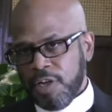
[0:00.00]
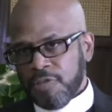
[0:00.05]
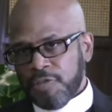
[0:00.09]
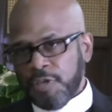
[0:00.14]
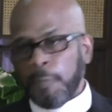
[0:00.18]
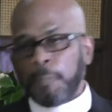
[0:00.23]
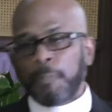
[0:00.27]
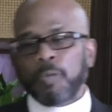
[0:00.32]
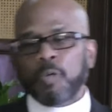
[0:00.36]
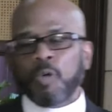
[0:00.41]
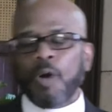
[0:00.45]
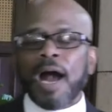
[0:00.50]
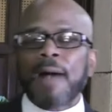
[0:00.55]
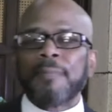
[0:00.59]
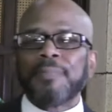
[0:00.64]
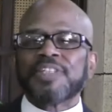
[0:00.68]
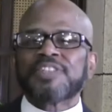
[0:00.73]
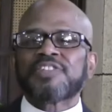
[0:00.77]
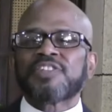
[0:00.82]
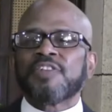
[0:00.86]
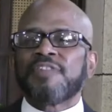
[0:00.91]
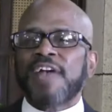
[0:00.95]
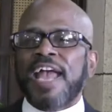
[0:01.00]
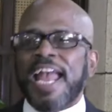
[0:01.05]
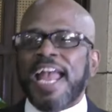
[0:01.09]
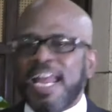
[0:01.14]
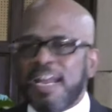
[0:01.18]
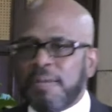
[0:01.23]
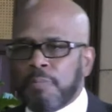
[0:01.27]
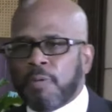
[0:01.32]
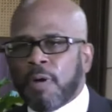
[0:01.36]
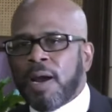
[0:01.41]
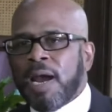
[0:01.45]
the promise of
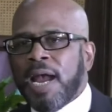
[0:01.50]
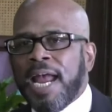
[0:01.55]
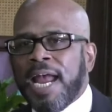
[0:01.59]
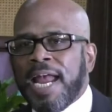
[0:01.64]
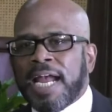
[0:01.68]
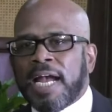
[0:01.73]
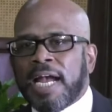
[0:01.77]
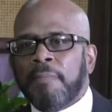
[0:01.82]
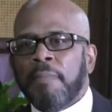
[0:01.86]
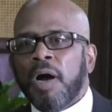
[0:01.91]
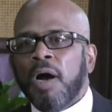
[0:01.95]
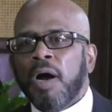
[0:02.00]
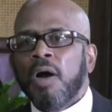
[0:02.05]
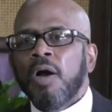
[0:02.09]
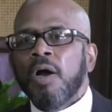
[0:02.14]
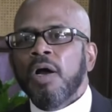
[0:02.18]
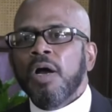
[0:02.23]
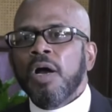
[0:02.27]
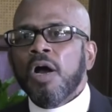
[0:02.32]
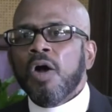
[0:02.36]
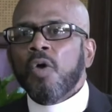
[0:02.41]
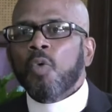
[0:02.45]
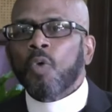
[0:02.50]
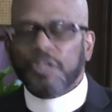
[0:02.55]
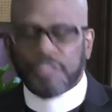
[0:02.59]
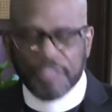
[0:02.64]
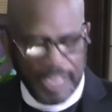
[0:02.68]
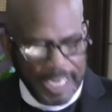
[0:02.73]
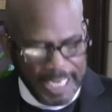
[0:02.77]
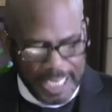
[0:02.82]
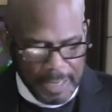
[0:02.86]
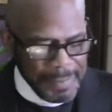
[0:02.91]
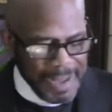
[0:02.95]
Abraham with
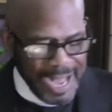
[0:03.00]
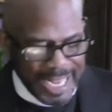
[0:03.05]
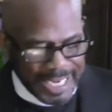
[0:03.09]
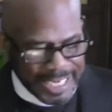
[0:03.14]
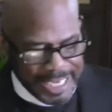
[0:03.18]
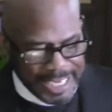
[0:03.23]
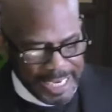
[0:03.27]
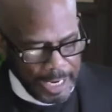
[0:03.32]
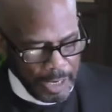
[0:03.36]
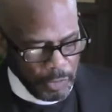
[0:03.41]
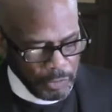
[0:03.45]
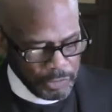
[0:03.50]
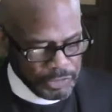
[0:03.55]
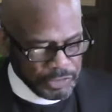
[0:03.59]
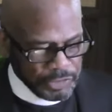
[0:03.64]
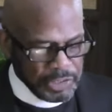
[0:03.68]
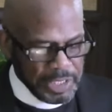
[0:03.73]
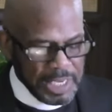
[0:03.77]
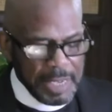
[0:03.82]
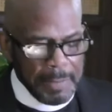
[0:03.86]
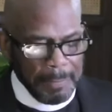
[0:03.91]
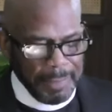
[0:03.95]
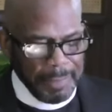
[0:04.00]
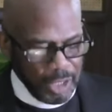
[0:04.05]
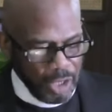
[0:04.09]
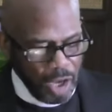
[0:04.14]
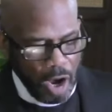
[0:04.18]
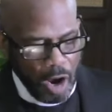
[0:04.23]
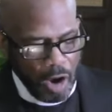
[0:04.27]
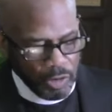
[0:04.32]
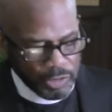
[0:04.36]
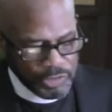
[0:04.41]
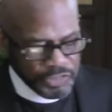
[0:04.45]
anybody else.
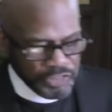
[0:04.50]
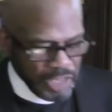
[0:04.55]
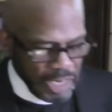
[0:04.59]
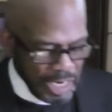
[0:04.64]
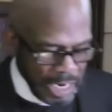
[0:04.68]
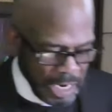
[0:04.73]
Belongs to